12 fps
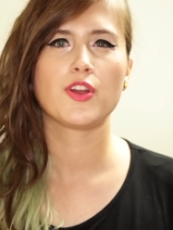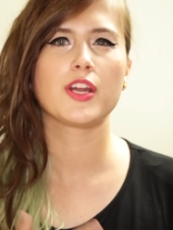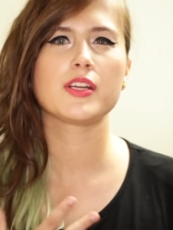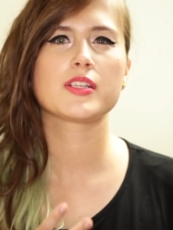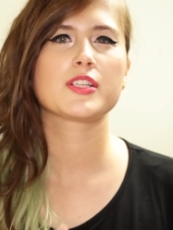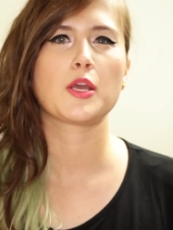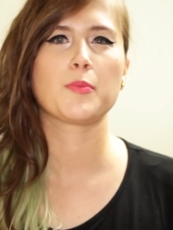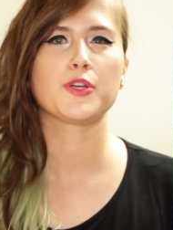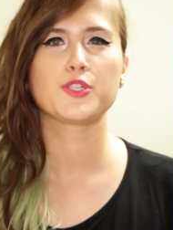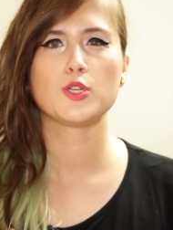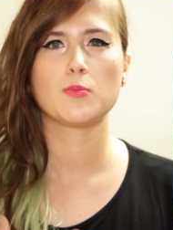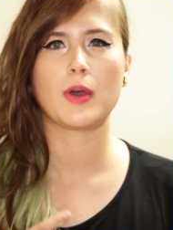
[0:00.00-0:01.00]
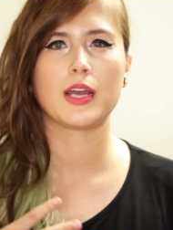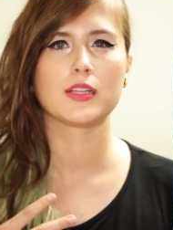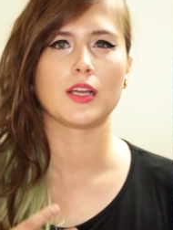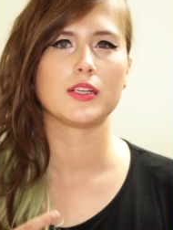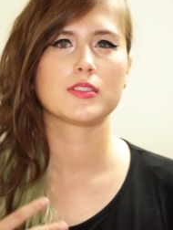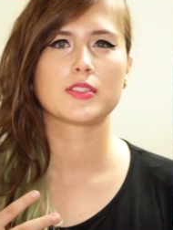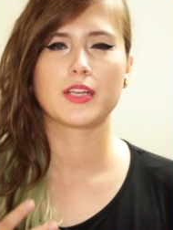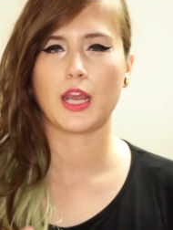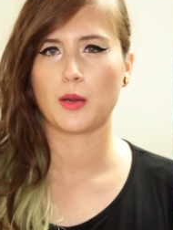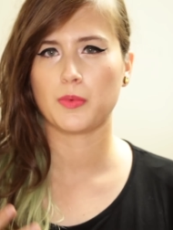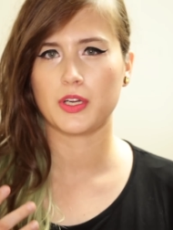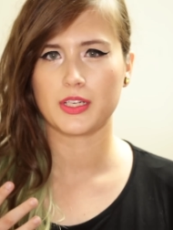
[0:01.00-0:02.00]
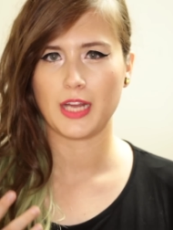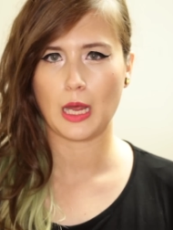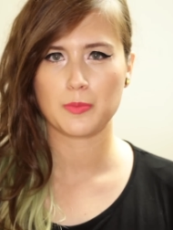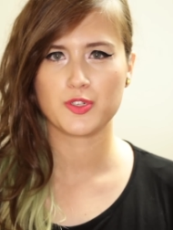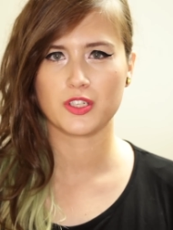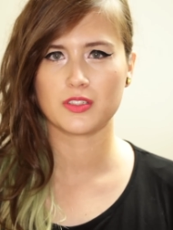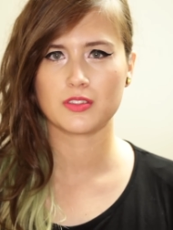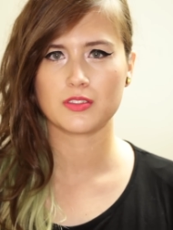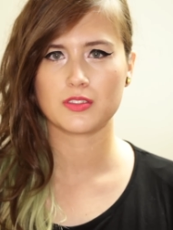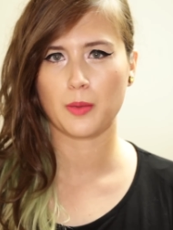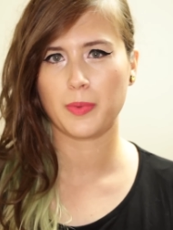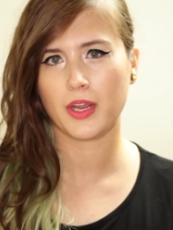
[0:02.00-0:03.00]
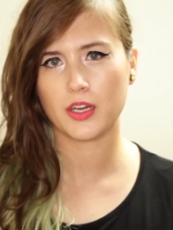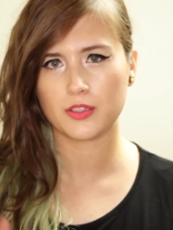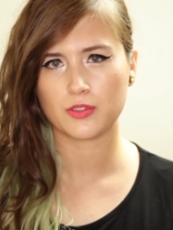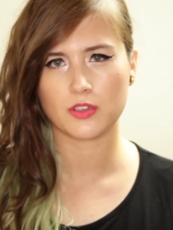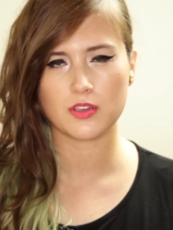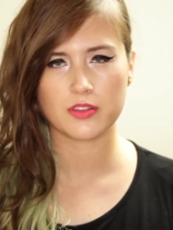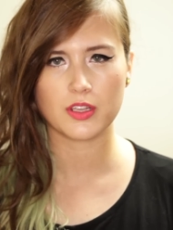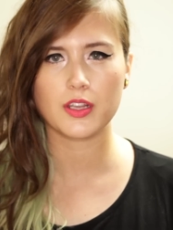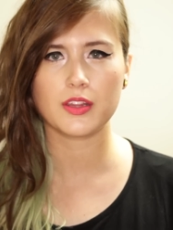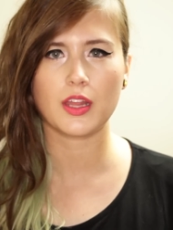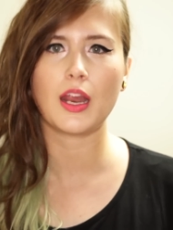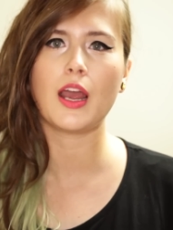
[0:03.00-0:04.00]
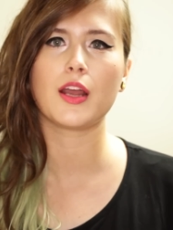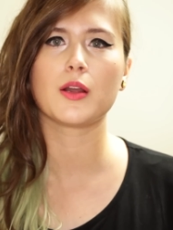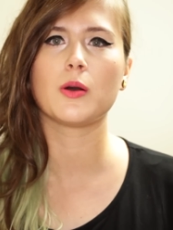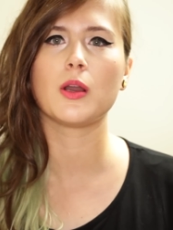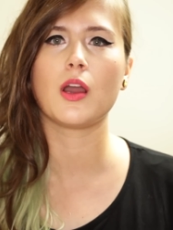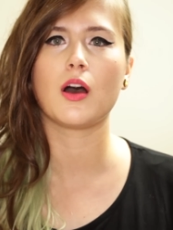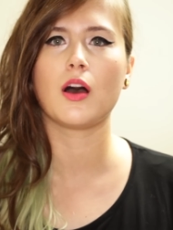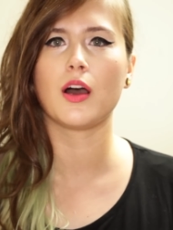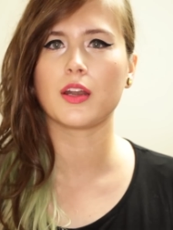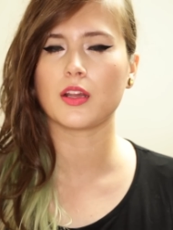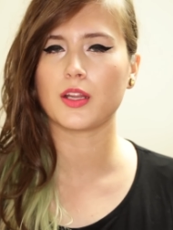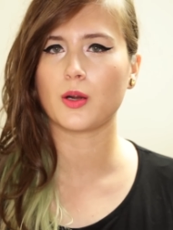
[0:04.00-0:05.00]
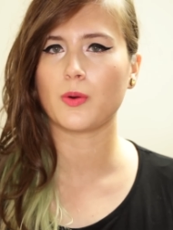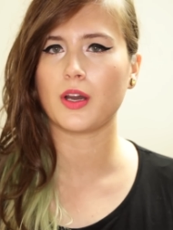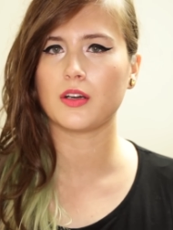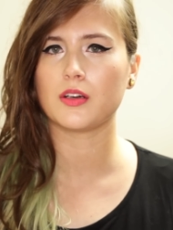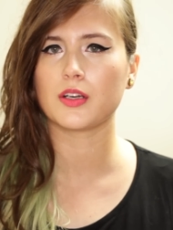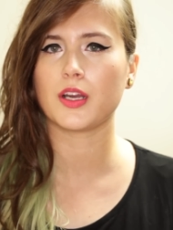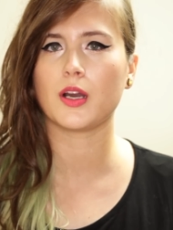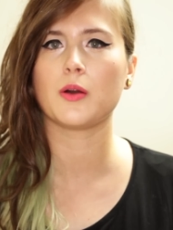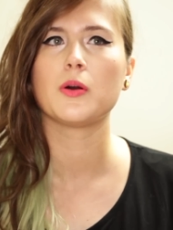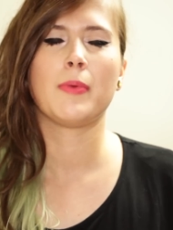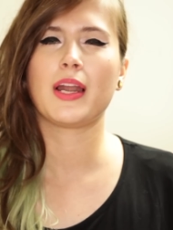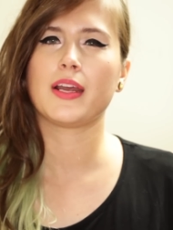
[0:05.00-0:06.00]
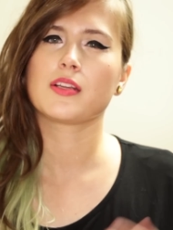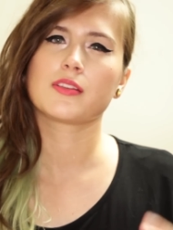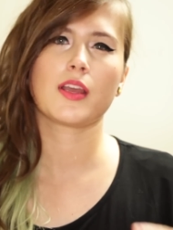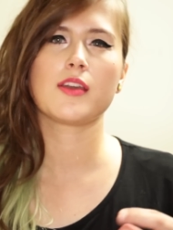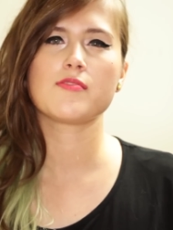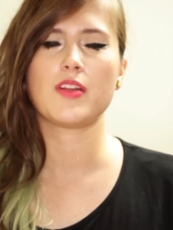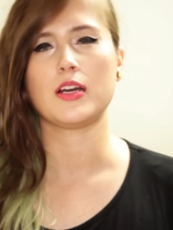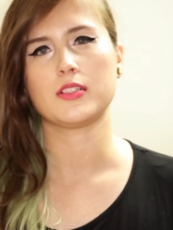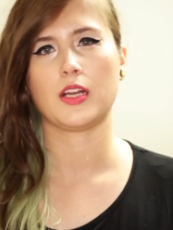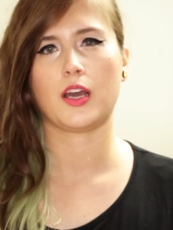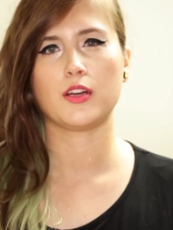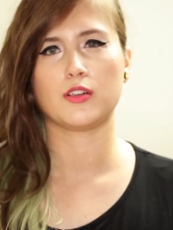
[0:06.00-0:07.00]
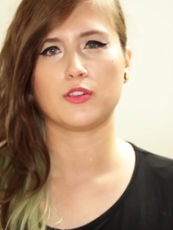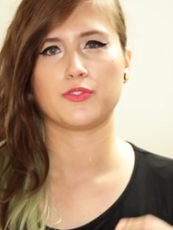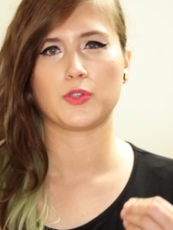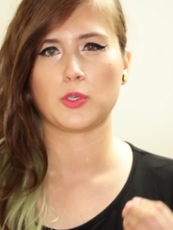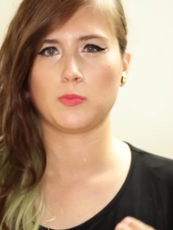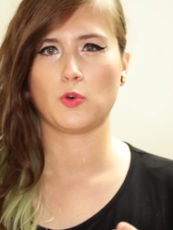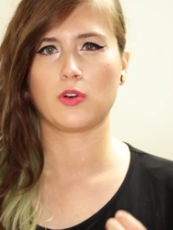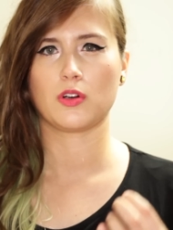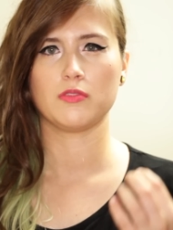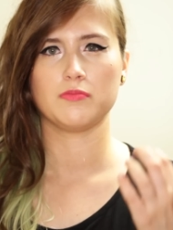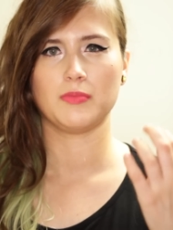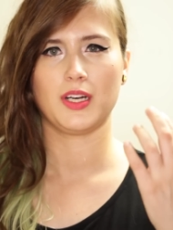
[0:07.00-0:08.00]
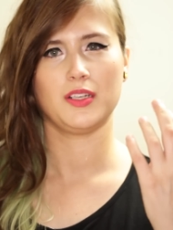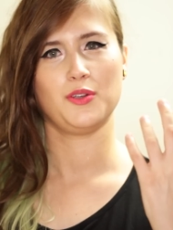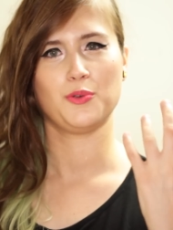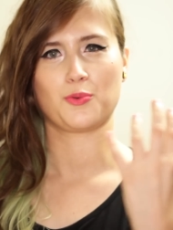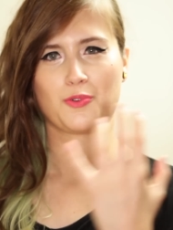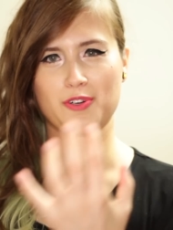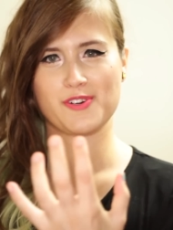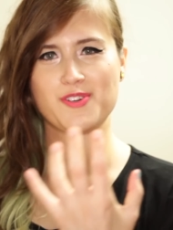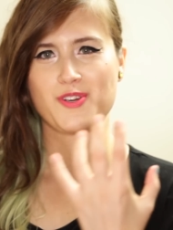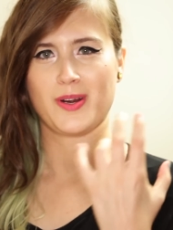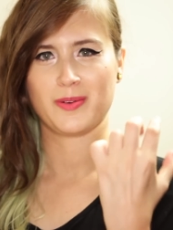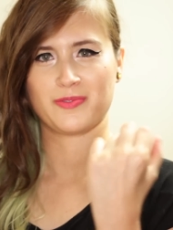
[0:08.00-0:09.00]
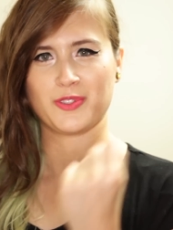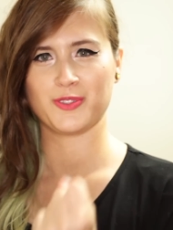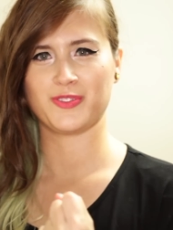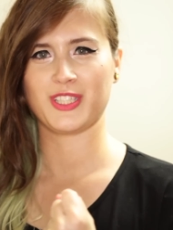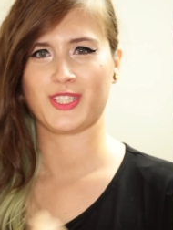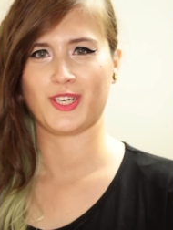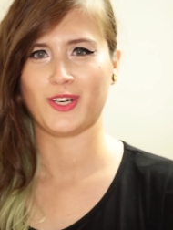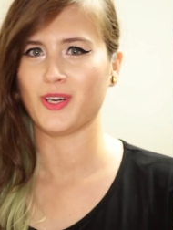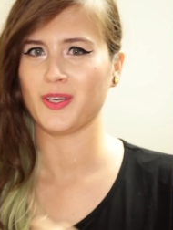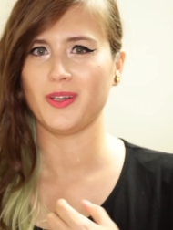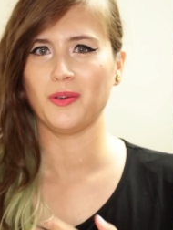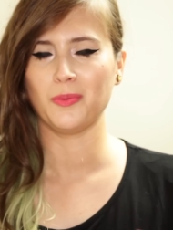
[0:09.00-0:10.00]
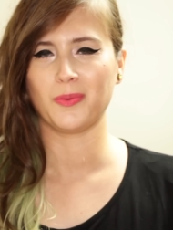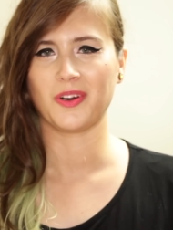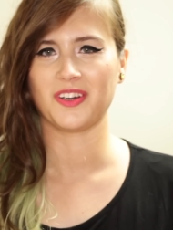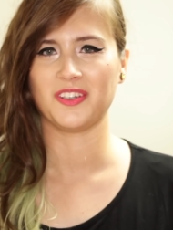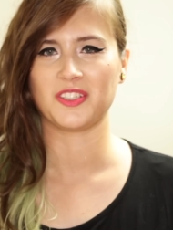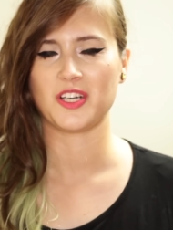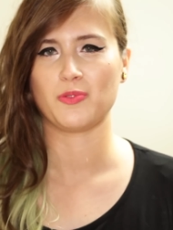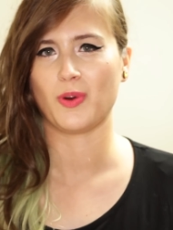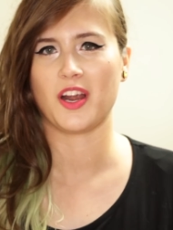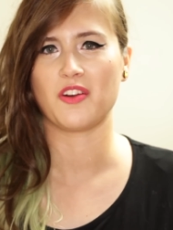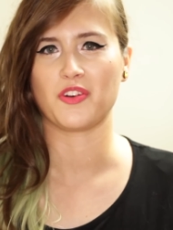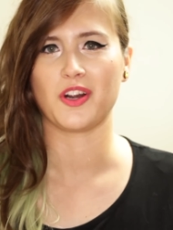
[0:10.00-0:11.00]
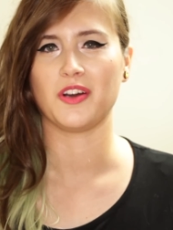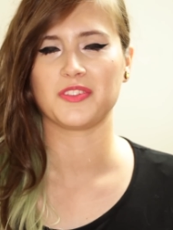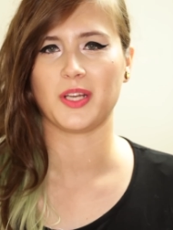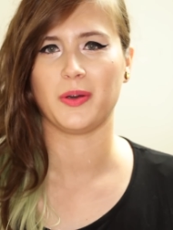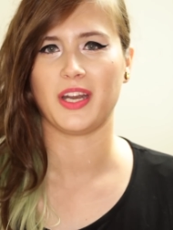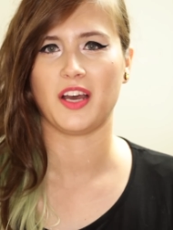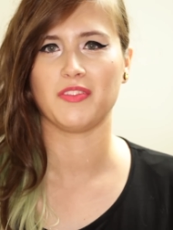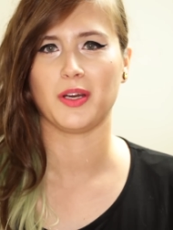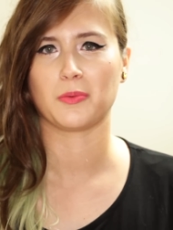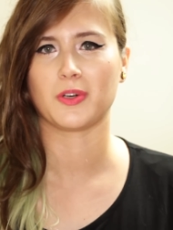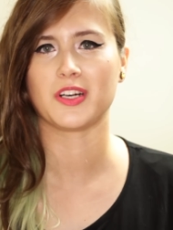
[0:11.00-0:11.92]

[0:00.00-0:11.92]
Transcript: Very similar to my lights, camera, captions campaign sort of thing that I had going on a little while ago, but I saved that title for more of my workshop or VidCon and wherever else I would have that